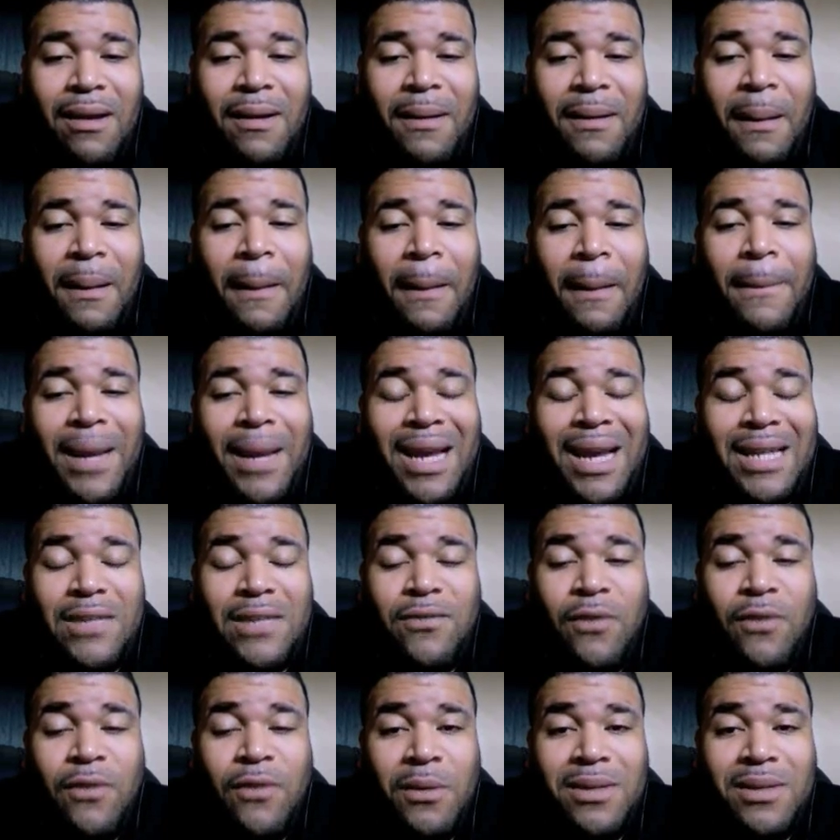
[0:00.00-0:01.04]
uh, as
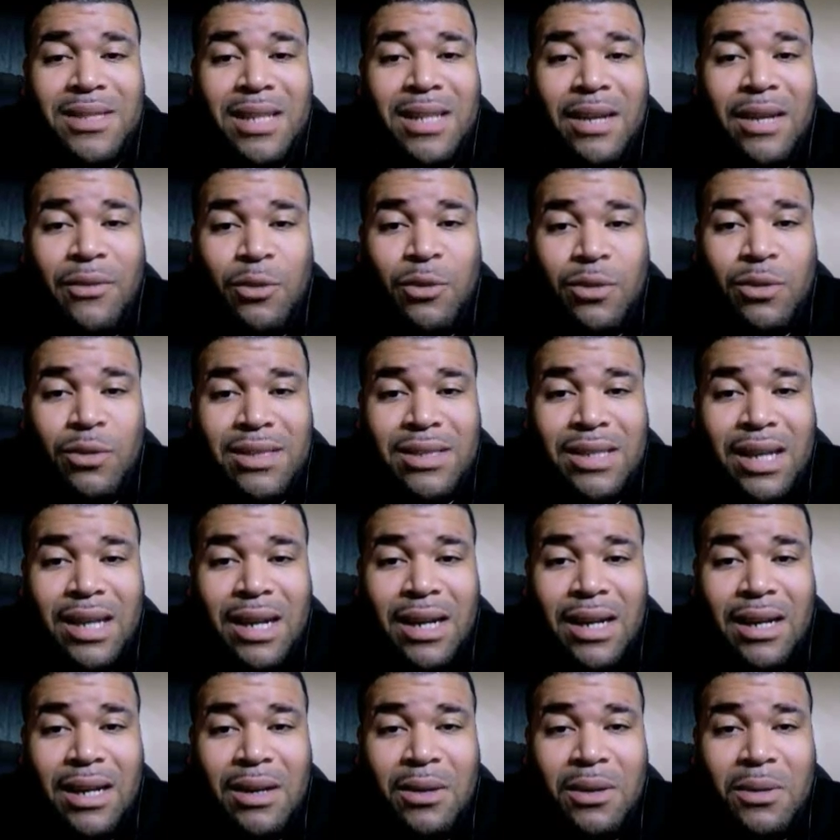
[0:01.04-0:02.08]
far as level
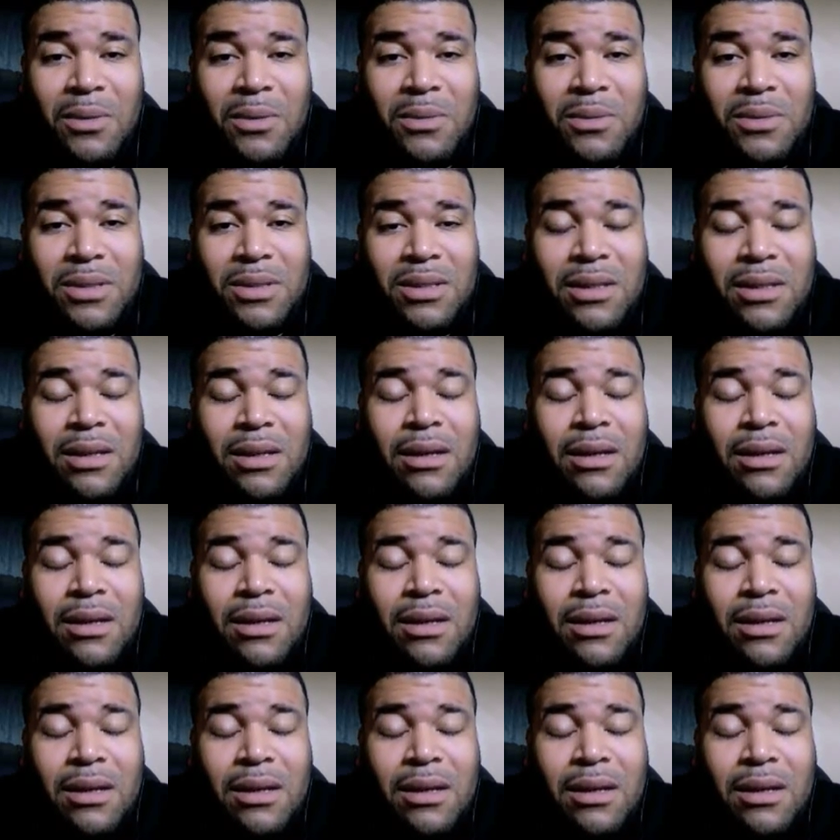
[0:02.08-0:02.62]
design goes.